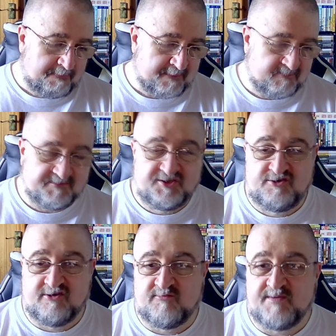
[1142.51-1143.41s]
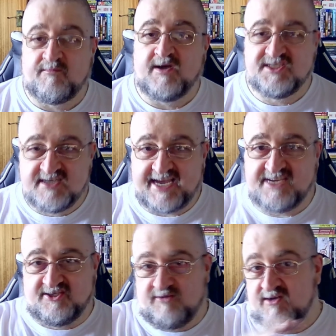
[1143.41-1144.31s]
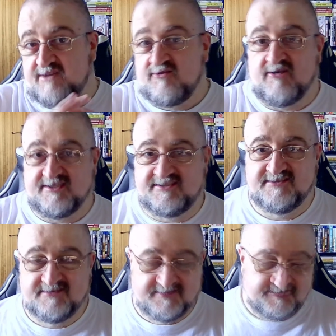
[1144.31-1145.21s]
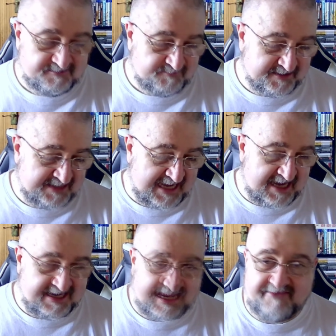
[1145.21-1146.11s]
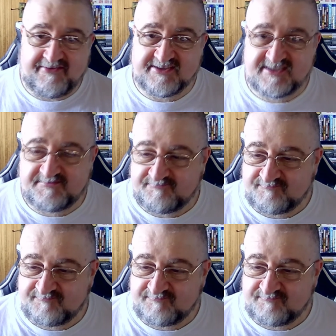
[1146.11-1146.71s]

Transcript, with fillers: Which I'm sure will be much nicer than the one I've got. But yeah, it's